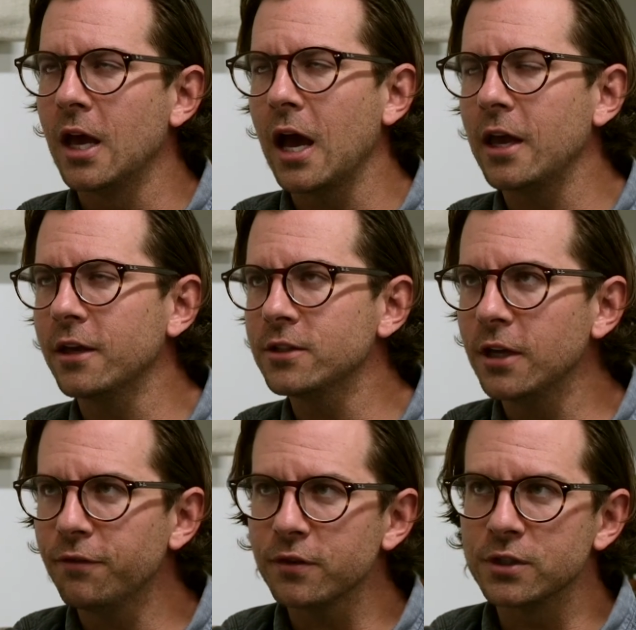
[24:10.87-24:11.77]
I guess
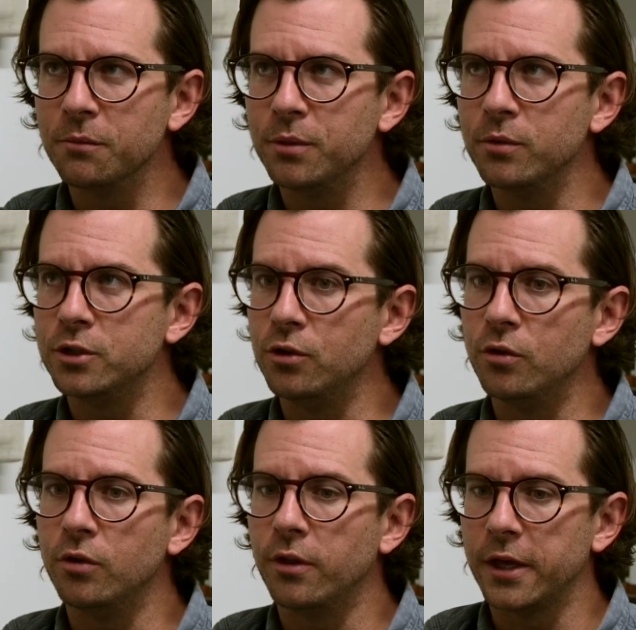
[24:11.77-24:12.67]
like for some people
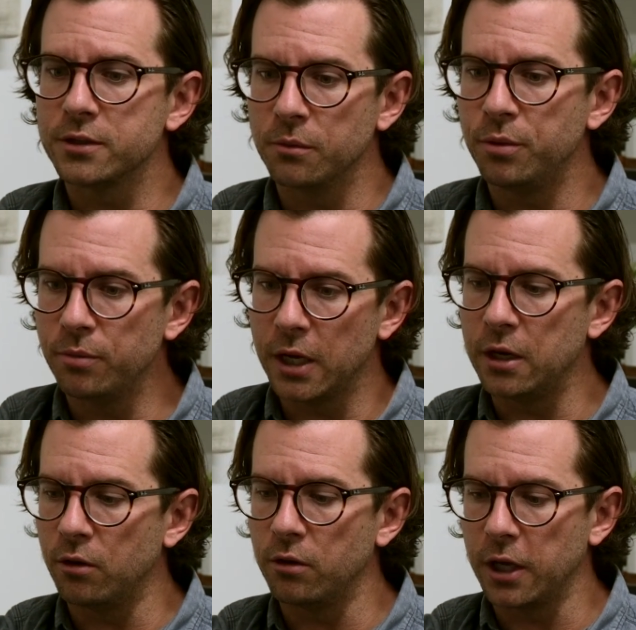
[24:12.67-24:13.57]
too, like some people I
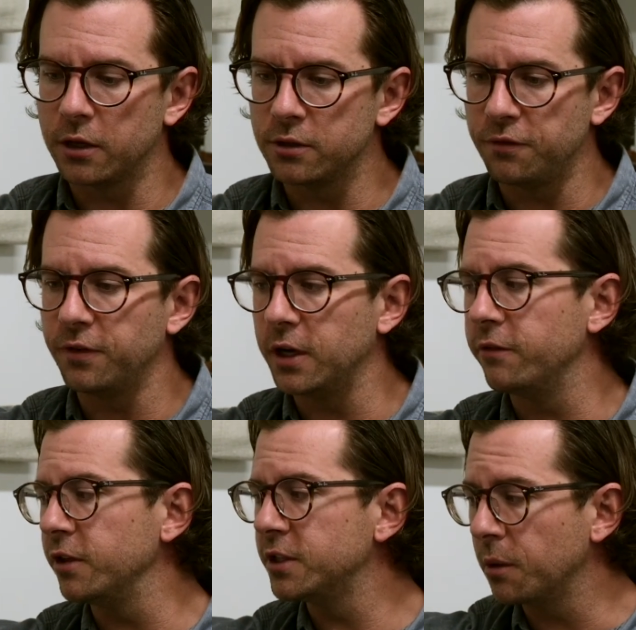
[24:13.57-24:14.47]
know like
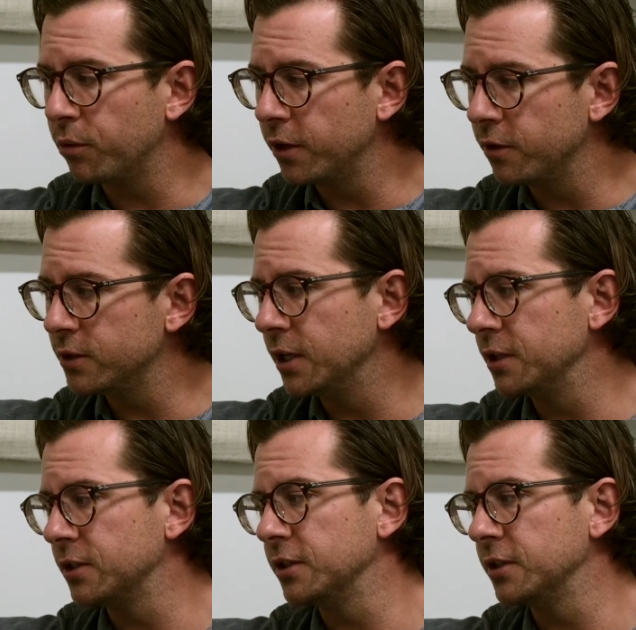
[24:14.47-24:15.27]
definitively separate those things.